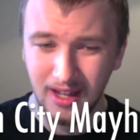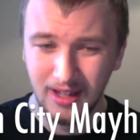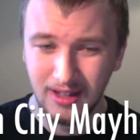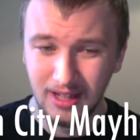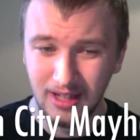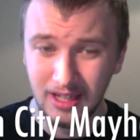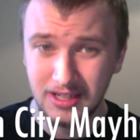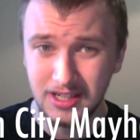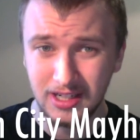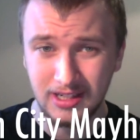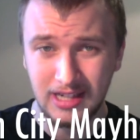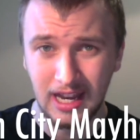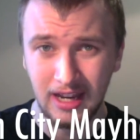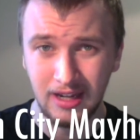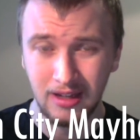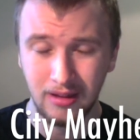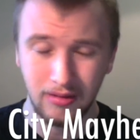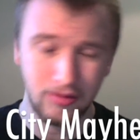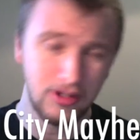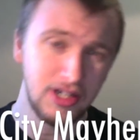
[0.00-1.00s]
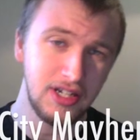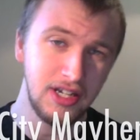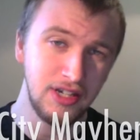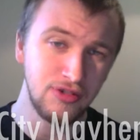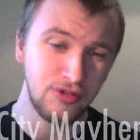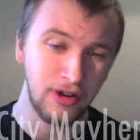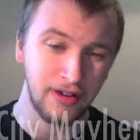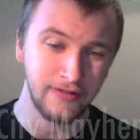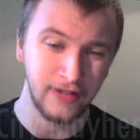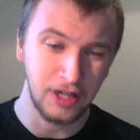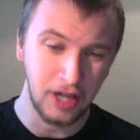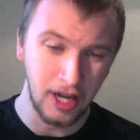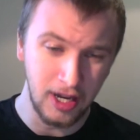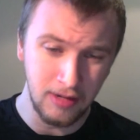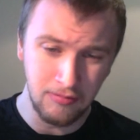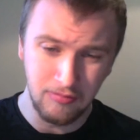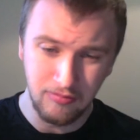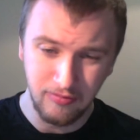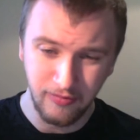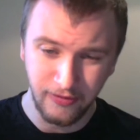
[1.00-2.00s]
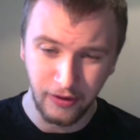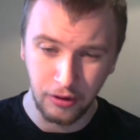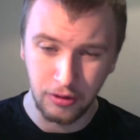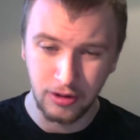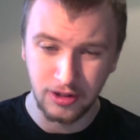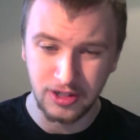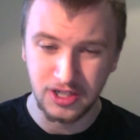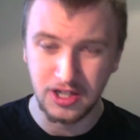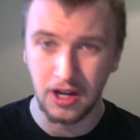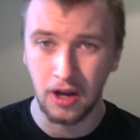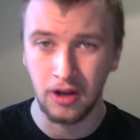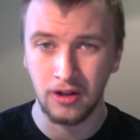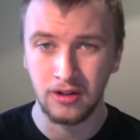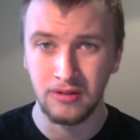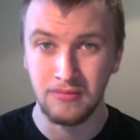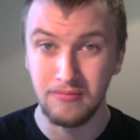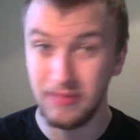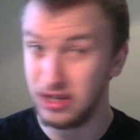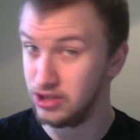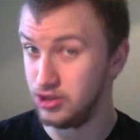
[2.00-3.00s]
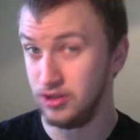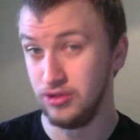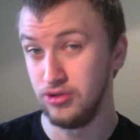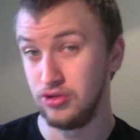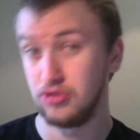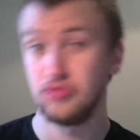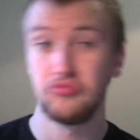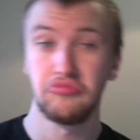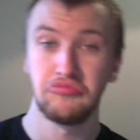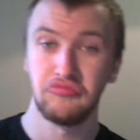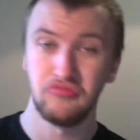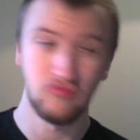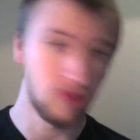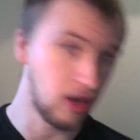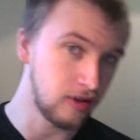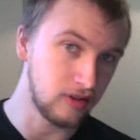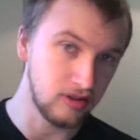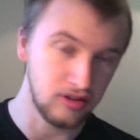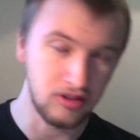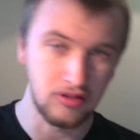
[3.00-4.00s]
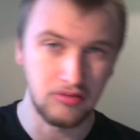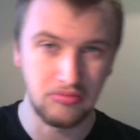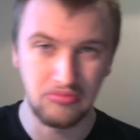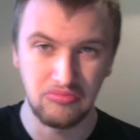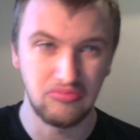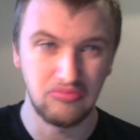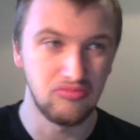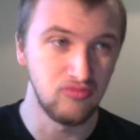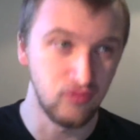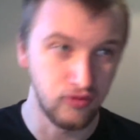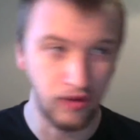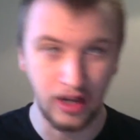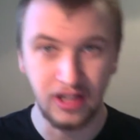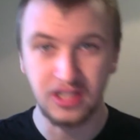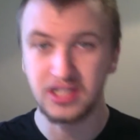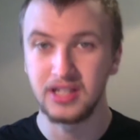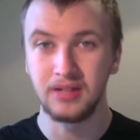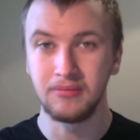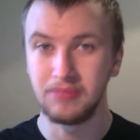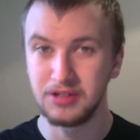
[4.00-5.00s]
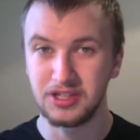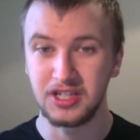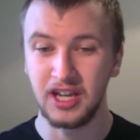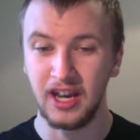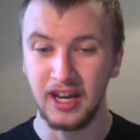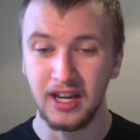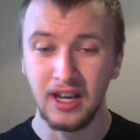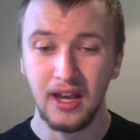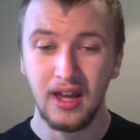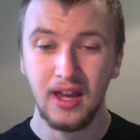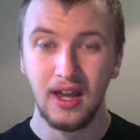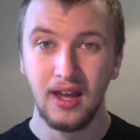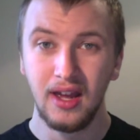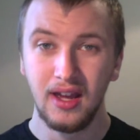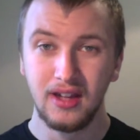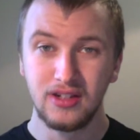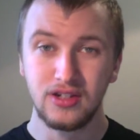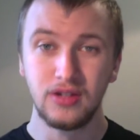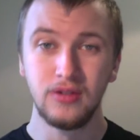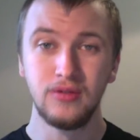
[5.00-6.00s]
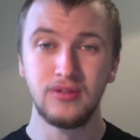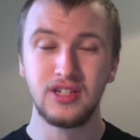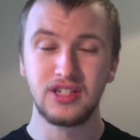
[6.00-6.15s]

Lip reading: This is a 3D driving game focused on missions rather than racing per se, to